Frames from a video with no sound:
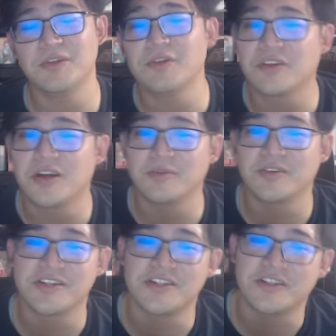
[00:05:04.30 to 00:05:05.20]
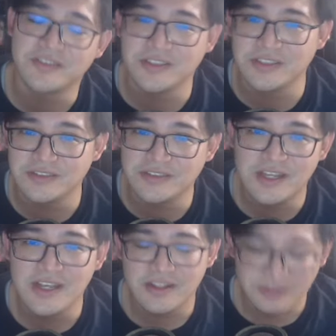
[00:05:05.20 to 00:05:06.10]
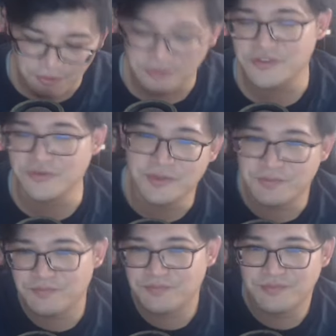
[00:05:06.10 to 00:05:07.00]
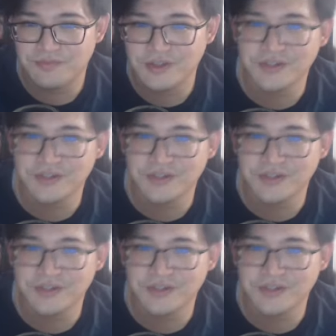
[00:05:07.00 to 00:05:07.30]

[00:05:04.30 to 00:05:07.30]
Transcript: the comment section. I'll see you guys during the stream. Later.